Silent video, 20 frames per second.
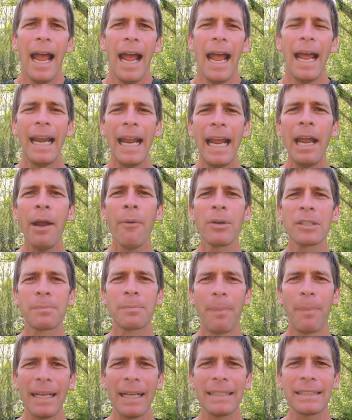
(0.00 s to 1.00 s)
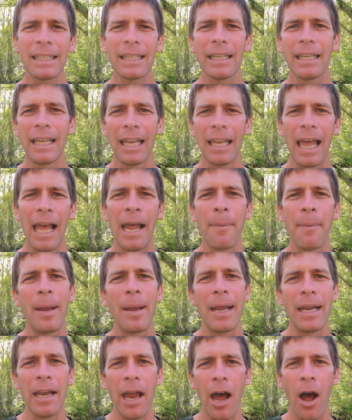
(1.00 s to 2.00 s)
And he was basically letting
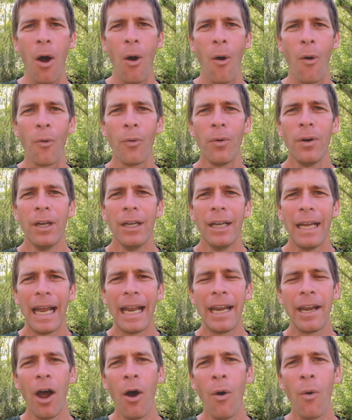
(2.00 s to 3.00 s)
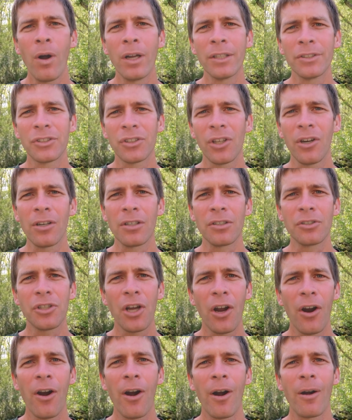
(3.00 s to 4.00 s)
me know in no uncertain
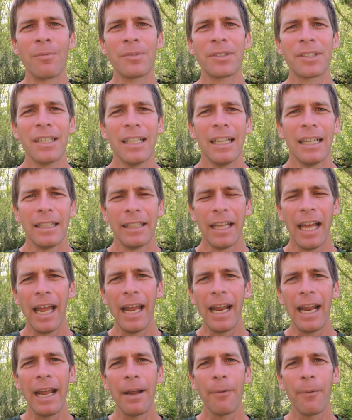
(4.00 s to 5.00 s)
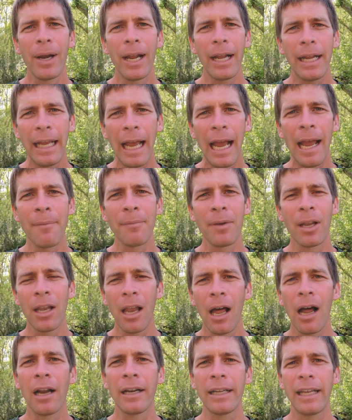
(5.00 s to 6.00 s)
terms that when it came to
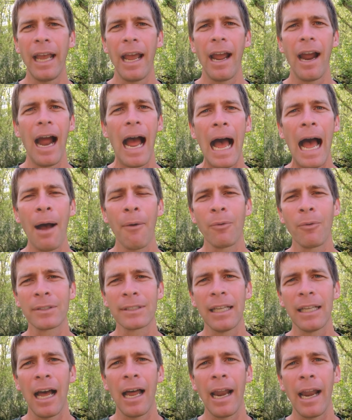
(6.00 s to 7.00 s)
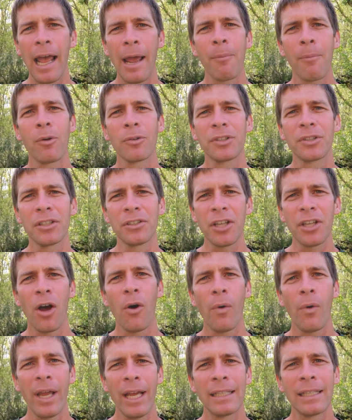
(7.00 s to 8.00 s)
lawn care, I was not able to
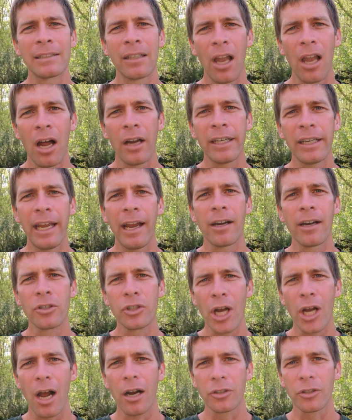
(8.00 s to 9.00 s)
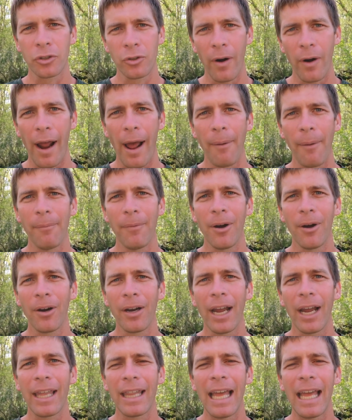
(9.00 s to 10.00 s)
tote his lawn care jockstrap.
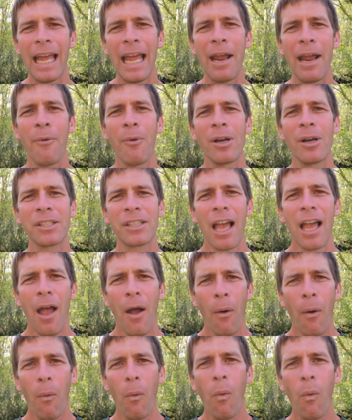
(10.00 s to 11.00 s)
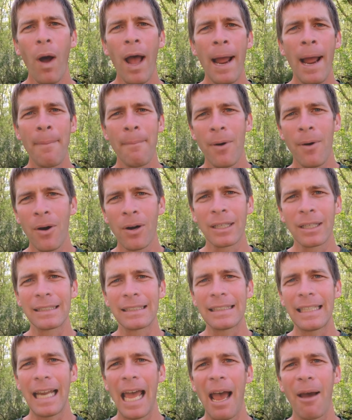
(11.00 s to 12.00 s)
Okay, that he was way more
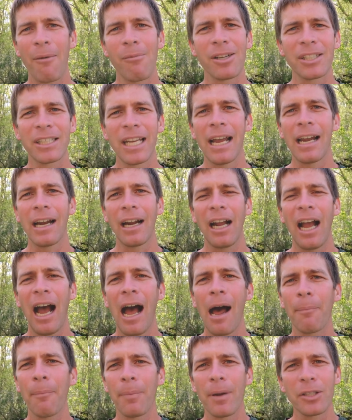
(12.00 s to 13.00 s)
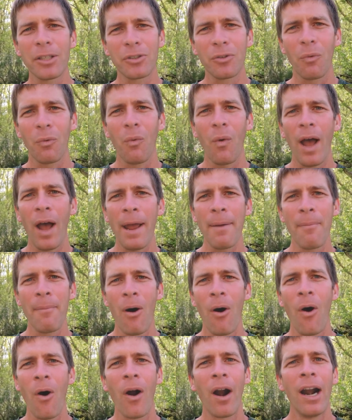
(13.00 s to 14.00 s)
established, had accomplished way
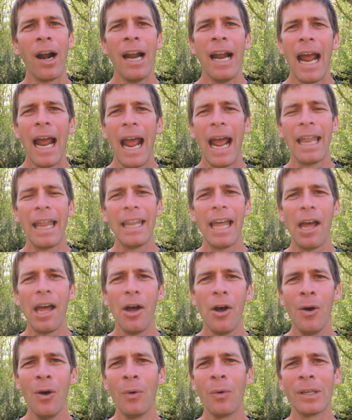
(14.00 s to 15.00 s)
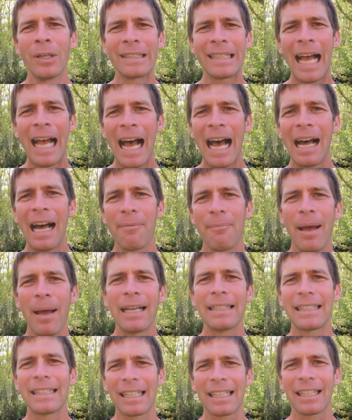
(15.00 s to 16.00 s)
more, and that who was I
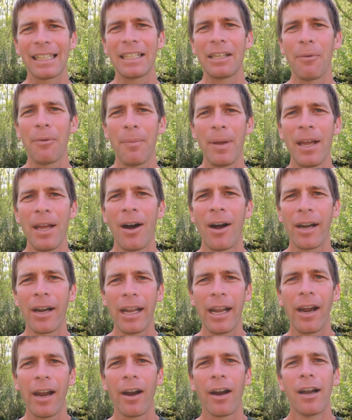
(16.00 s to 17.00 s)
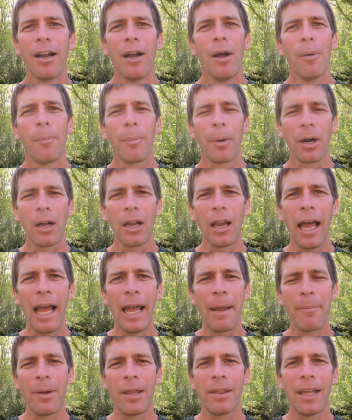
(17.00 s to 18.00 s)
basically to be on here
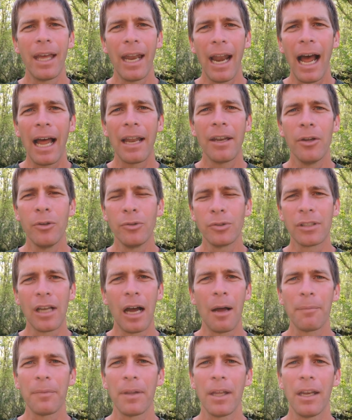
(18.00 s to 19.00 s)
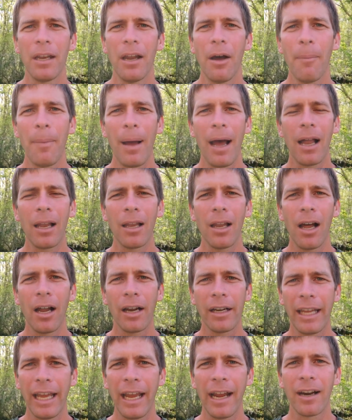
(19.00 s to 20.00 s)
proclaiming that I knew something about
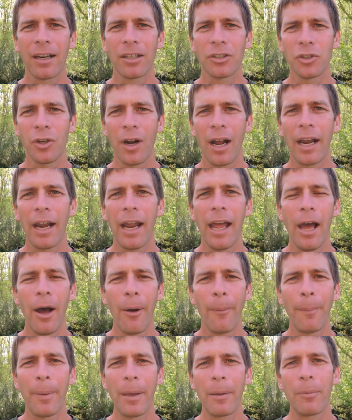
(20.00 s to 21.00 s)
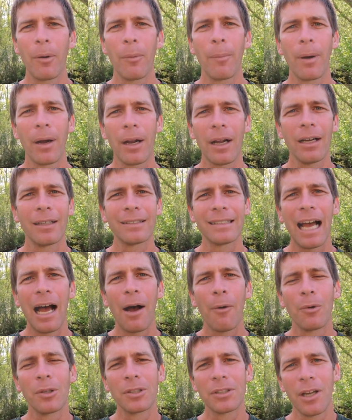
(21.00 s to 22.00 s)
lawn care and trying to help people because
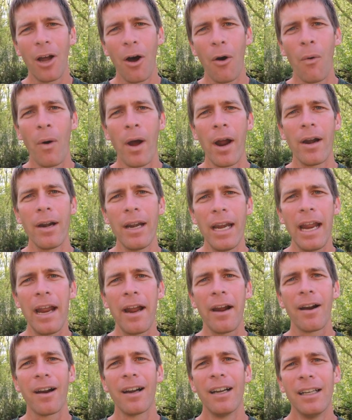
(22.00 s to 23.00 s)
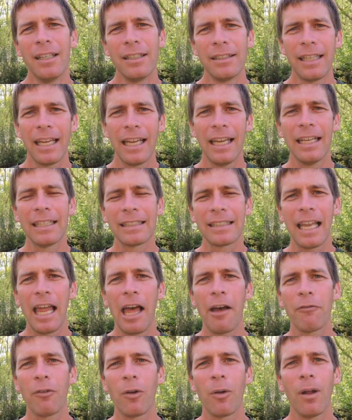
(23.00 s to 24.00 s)
I was nowhere near to his
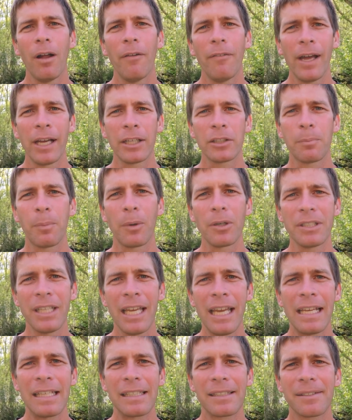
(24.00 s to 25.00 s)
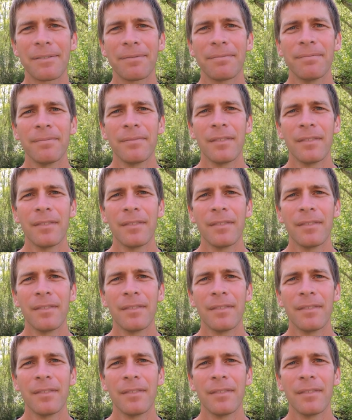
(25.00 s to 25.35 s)
level of expertise.